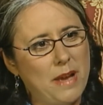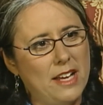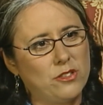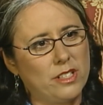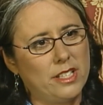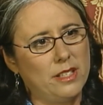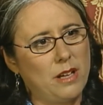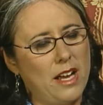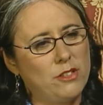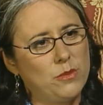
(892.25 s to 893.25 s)
Patrick in
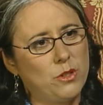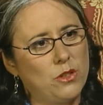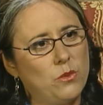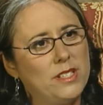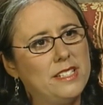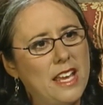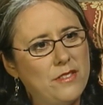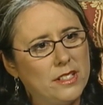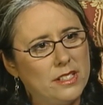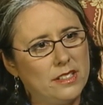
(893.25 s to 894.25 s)
the Irish book, was David.